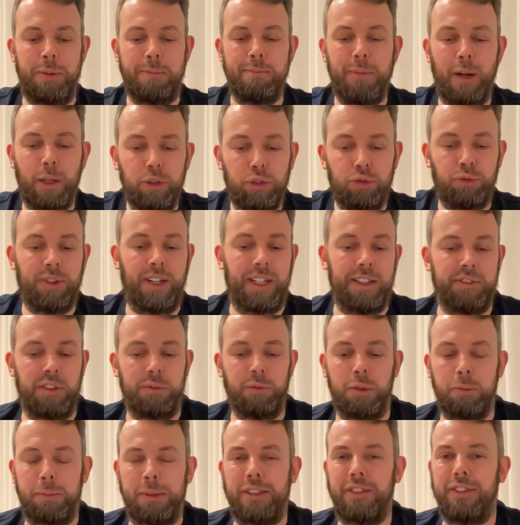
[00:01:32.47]
be most
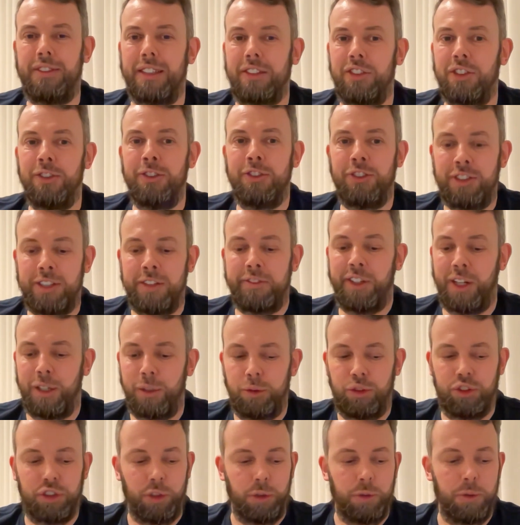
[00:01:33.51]
relevant would be section seven oh
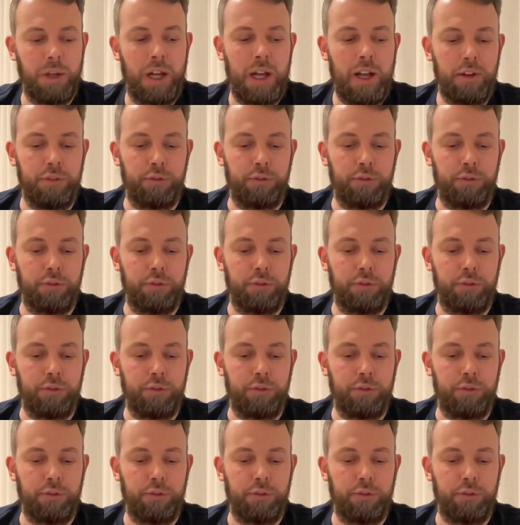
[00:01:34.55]
two